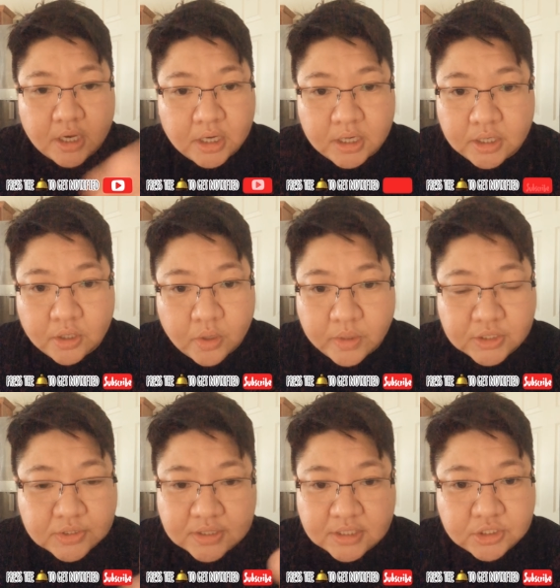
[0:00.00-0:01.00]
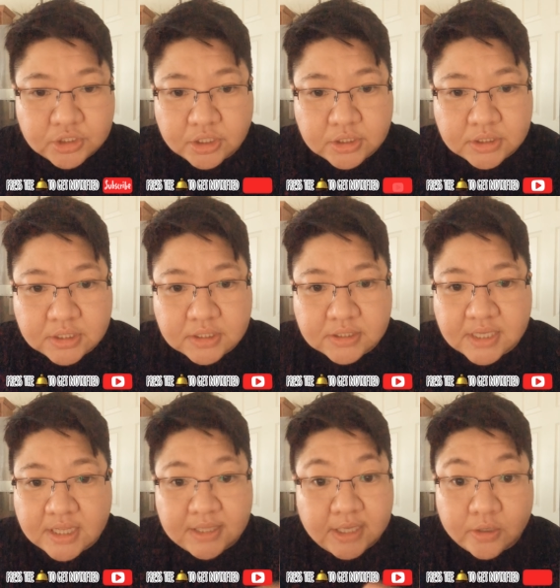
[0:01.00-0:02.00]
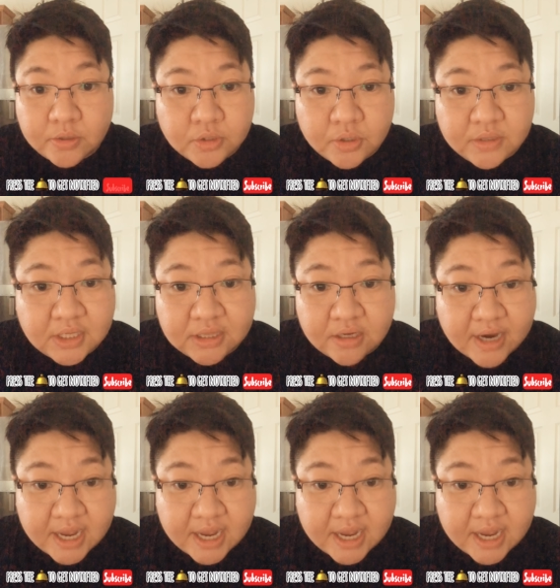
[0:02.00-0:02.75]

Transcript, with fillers: are going to these churches and they don't know that they're